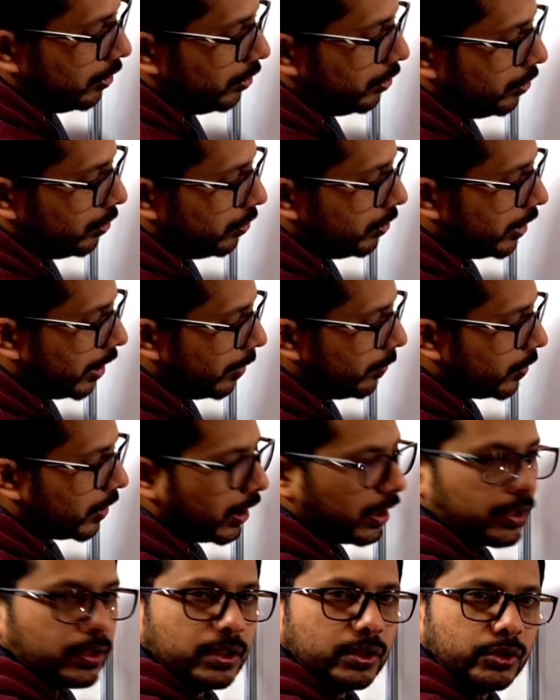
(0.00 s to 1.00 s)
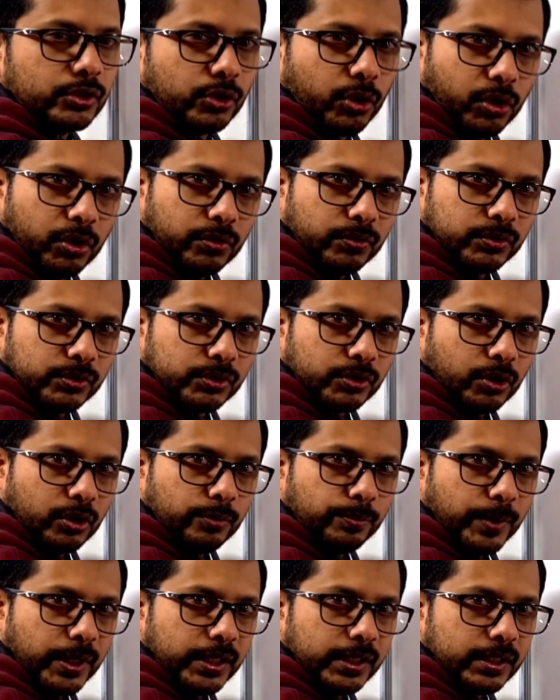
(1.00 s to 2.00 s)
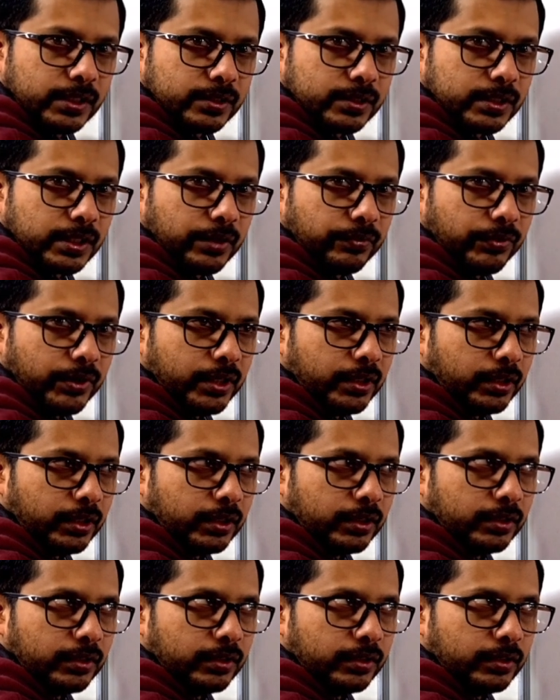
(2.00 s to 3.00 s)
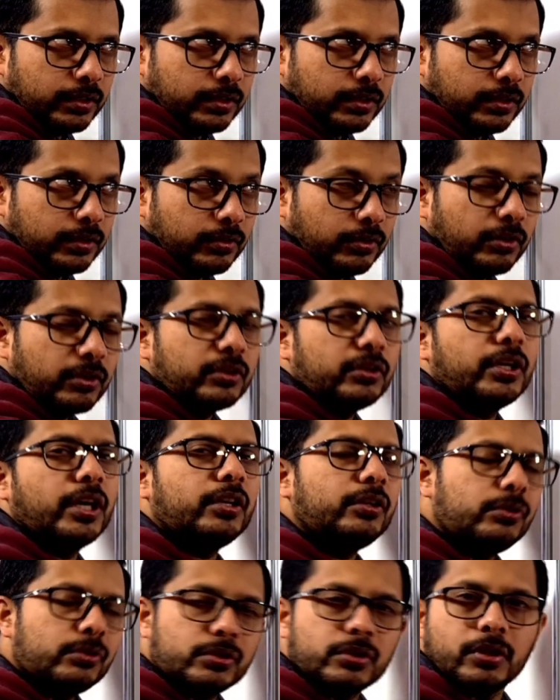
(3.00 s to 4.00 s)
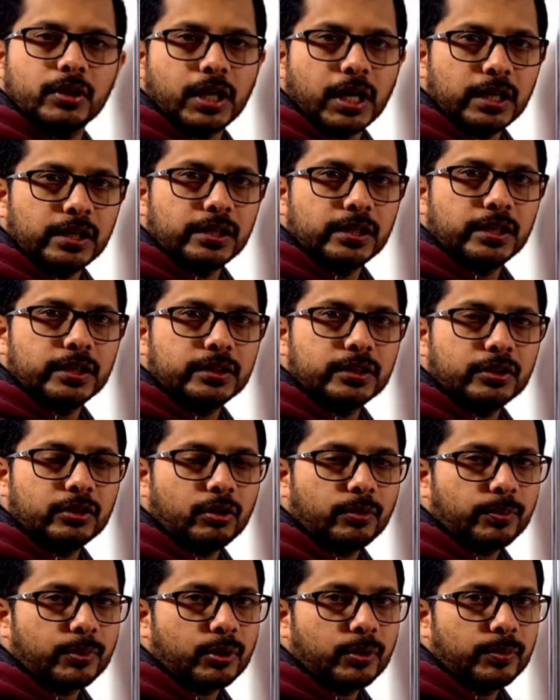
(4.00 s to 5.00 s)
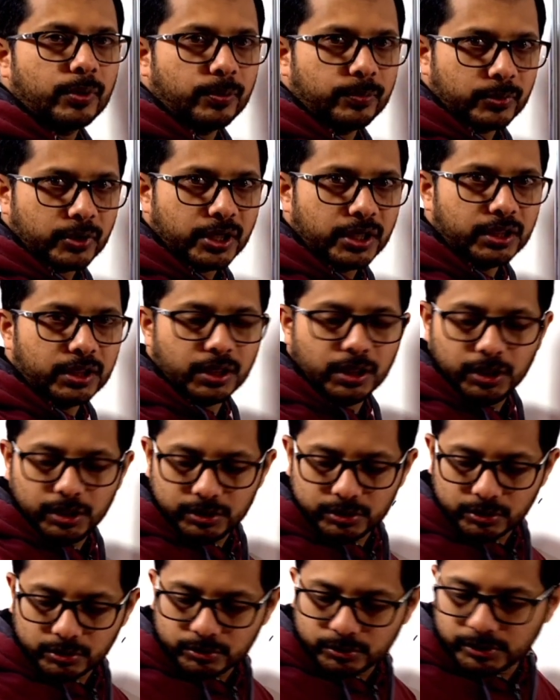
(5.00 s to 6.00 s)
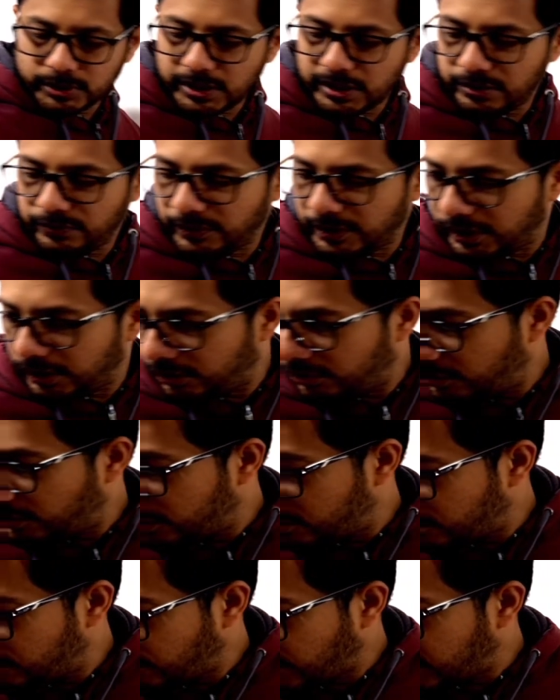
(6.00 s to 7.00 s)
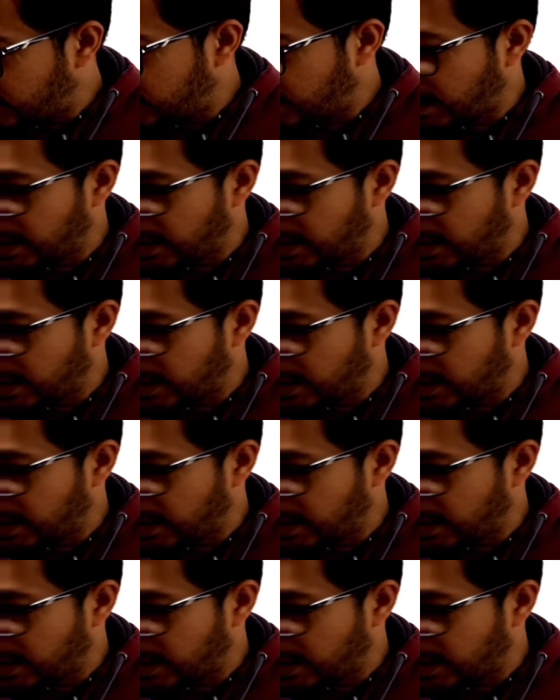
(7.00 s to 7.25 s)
2 times 6 is 12. 12 minus 7, or you can use your calculator, no problem. Okay, so anyway, you have to find the